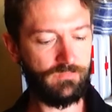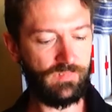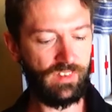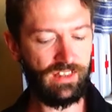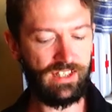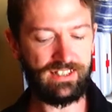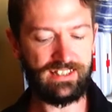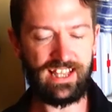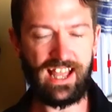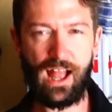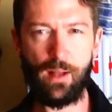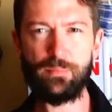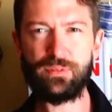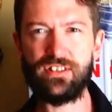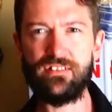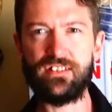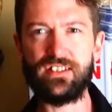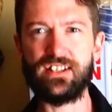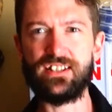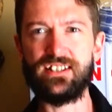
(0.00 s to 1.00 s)
Like the
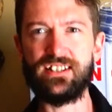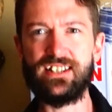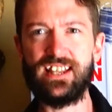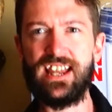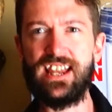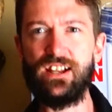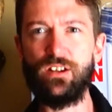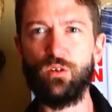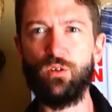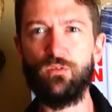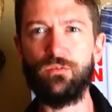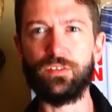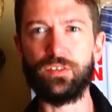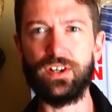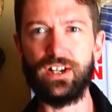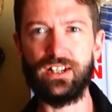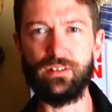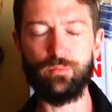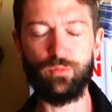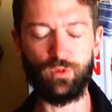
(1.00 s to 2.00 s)
absinthe doesn't take over
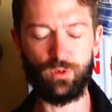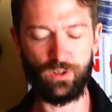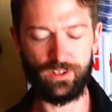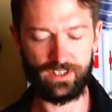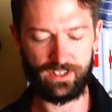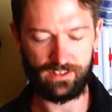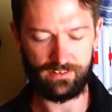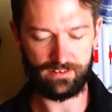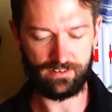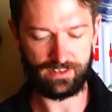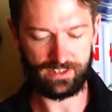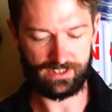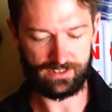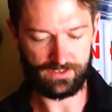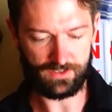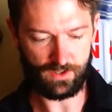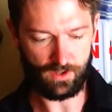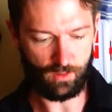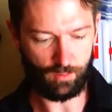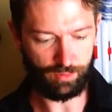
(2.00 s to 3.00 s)
anymore and the other
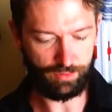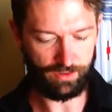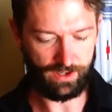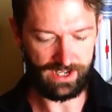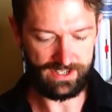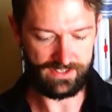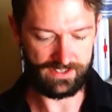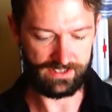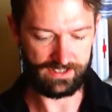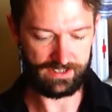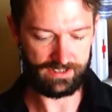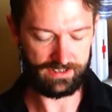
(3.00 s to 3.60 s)
things are present.